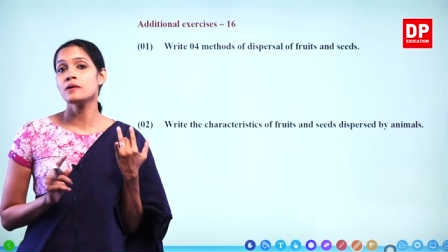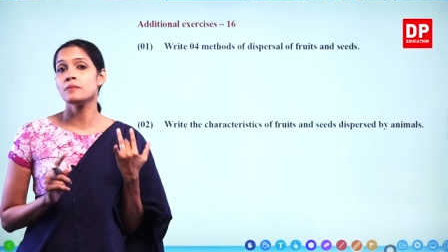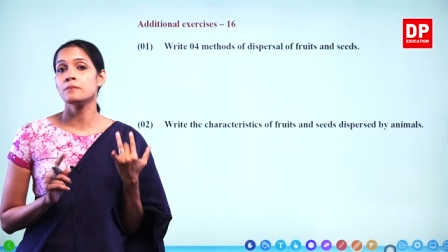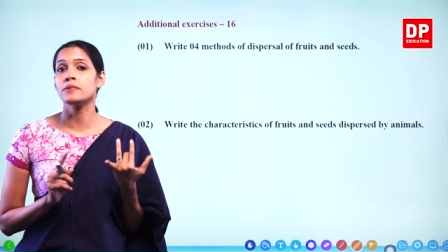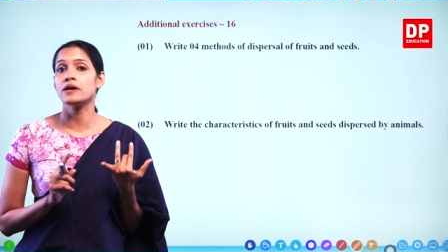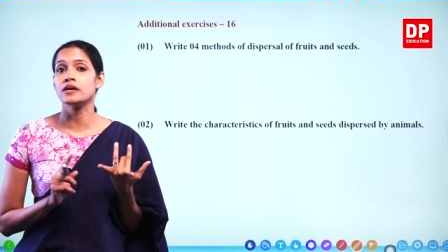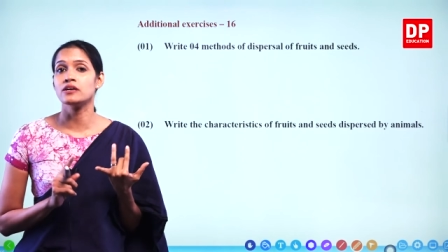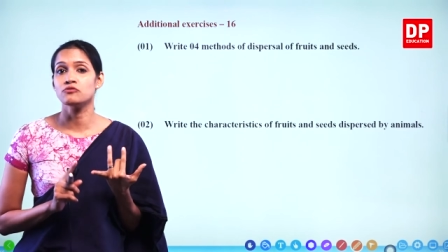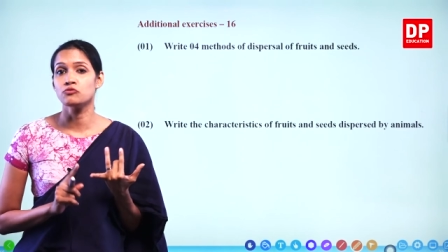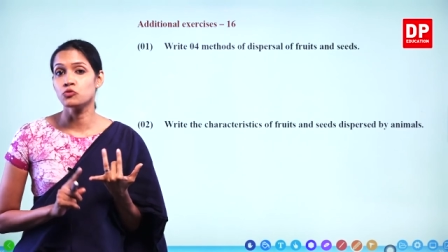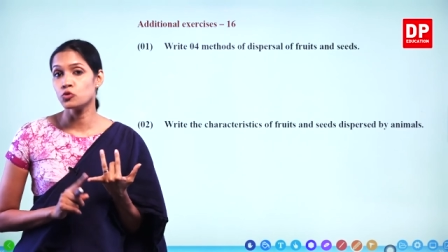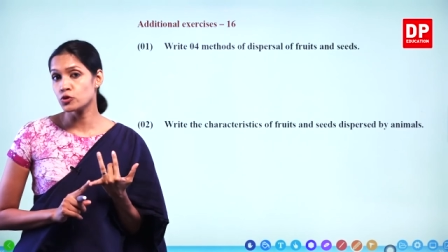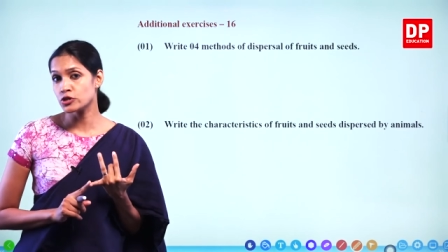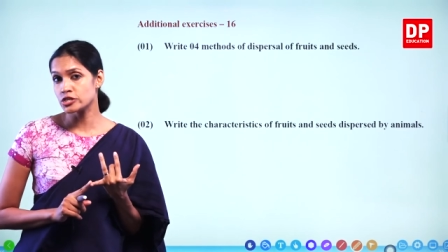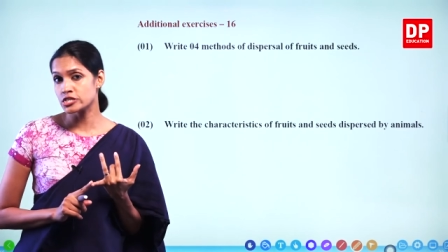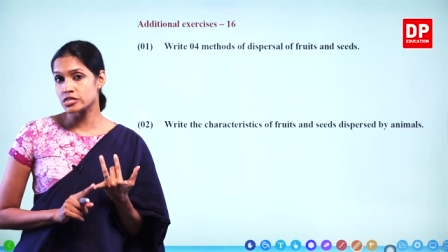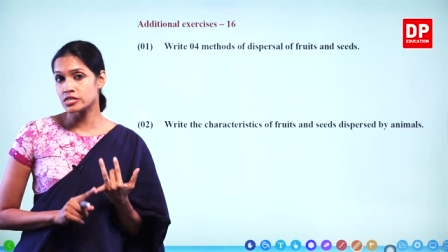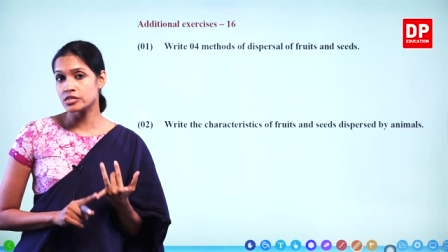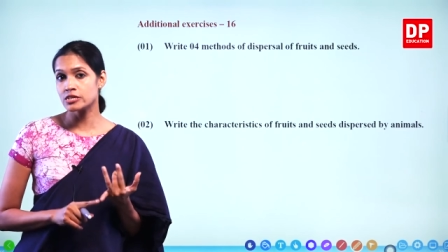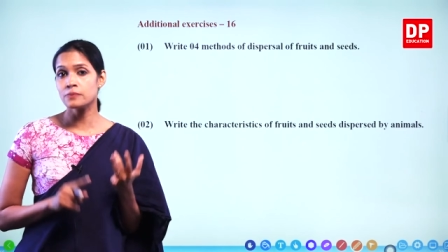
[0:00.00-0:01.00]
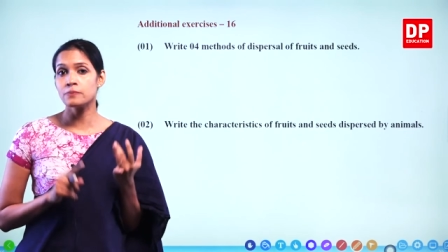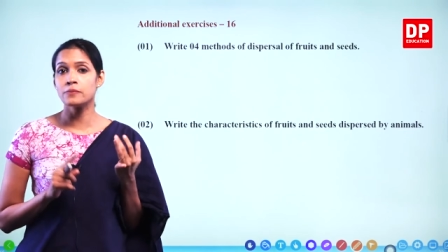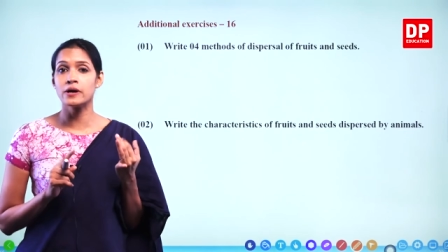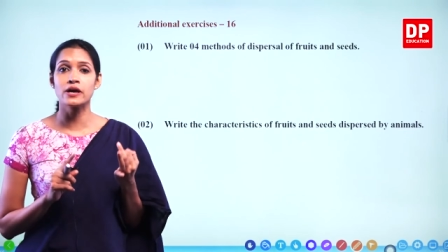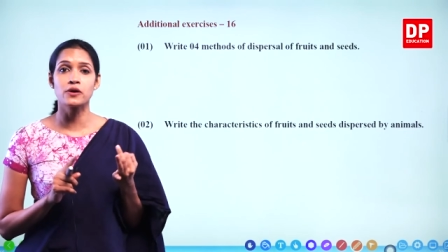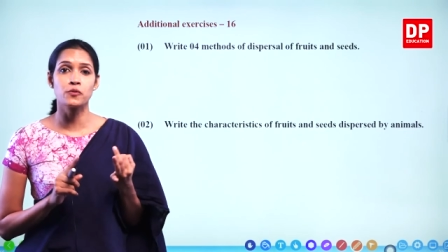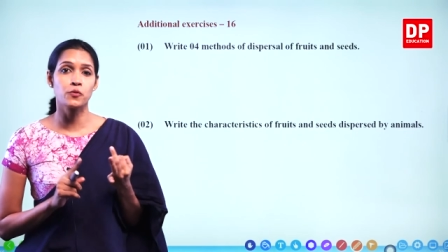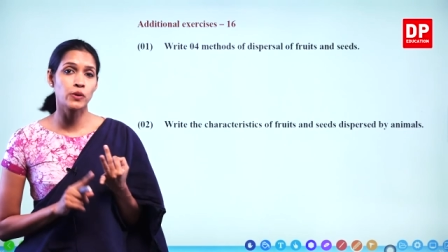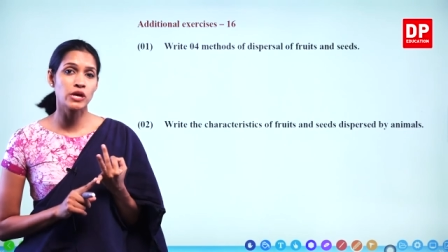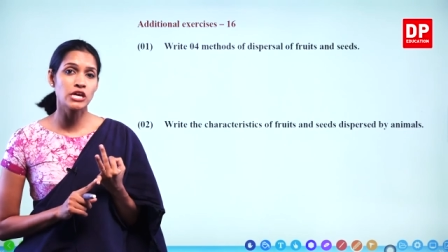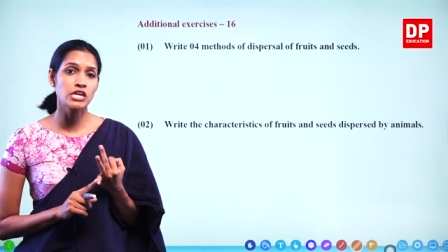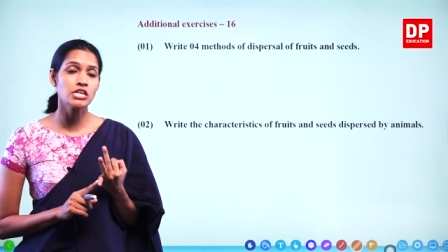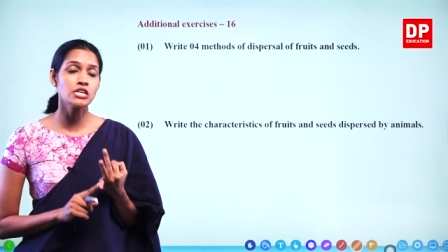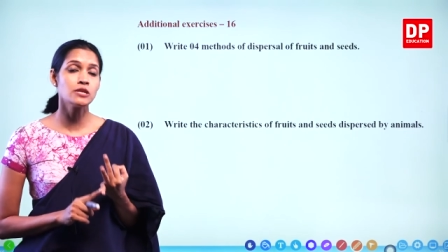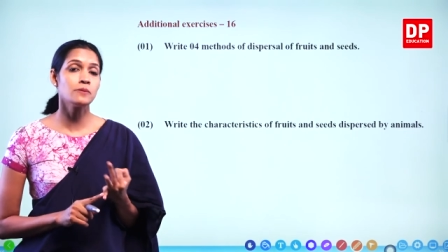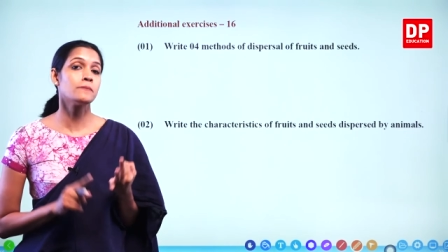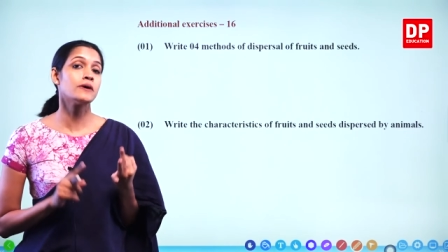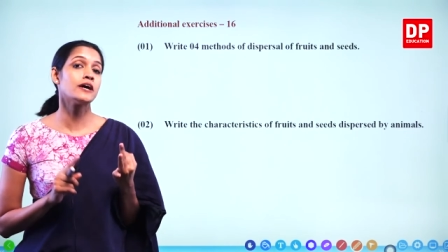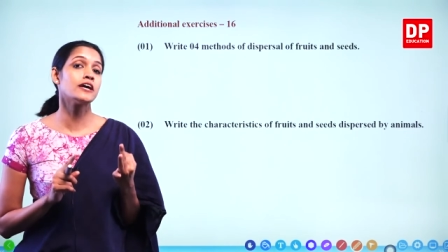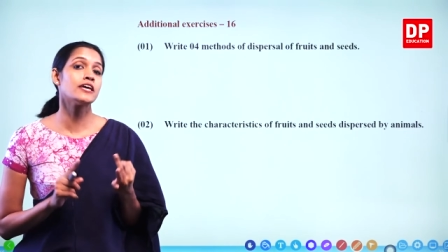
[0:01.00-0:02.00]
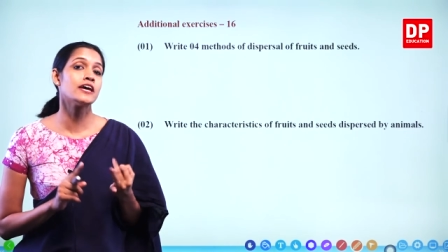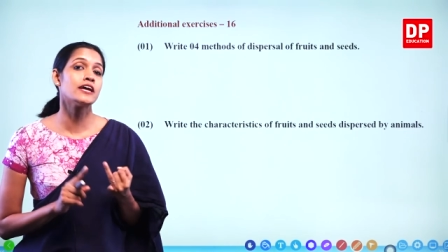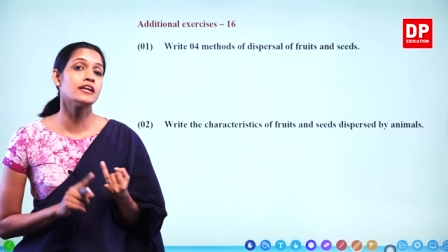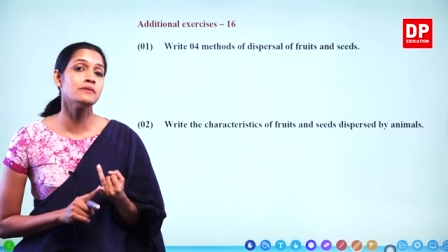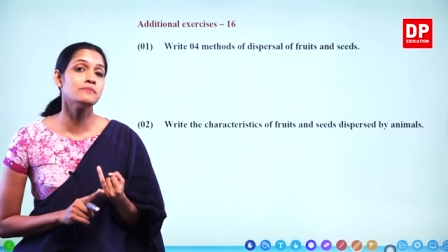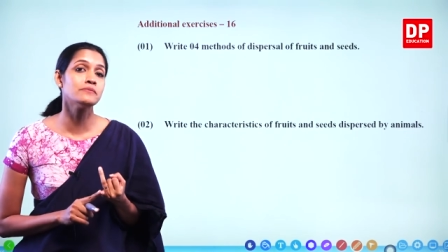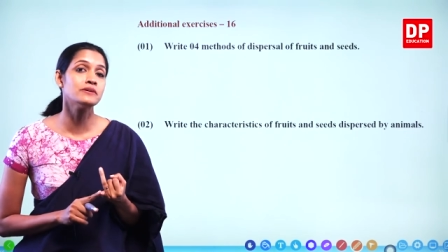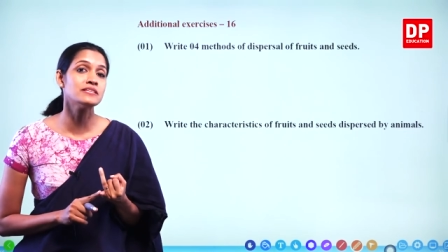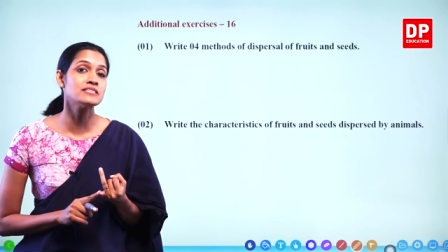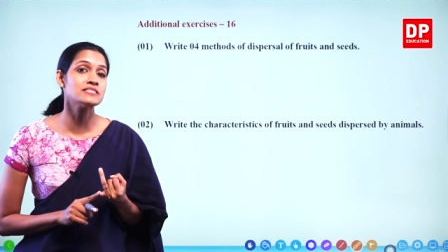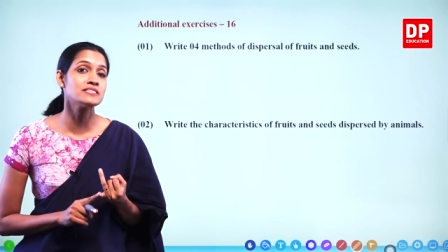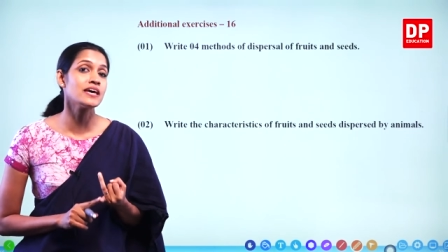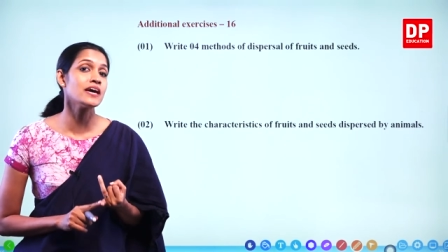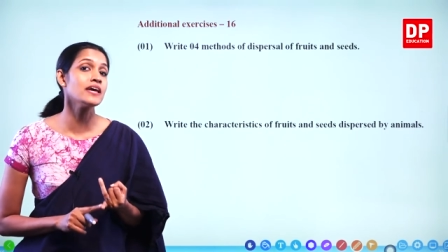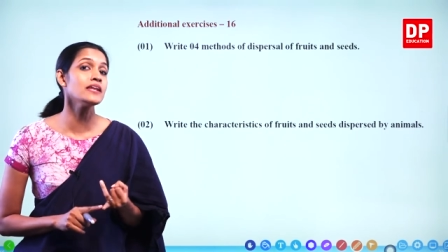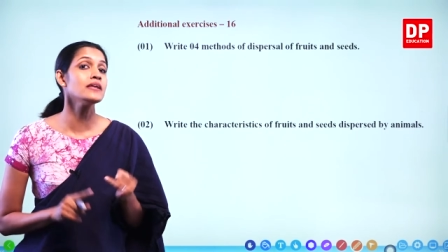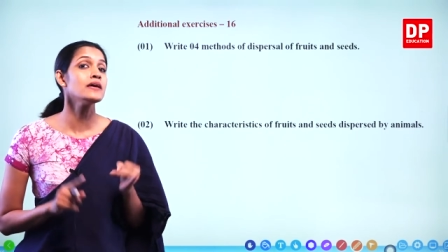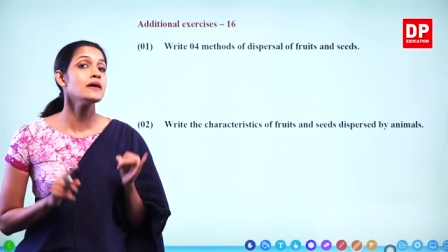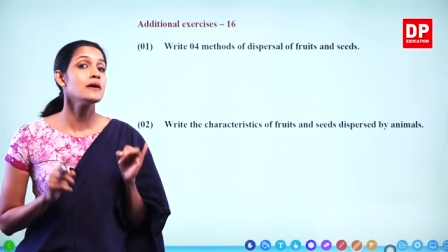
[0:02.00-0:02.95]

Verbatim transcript: By water, by wind, by animals and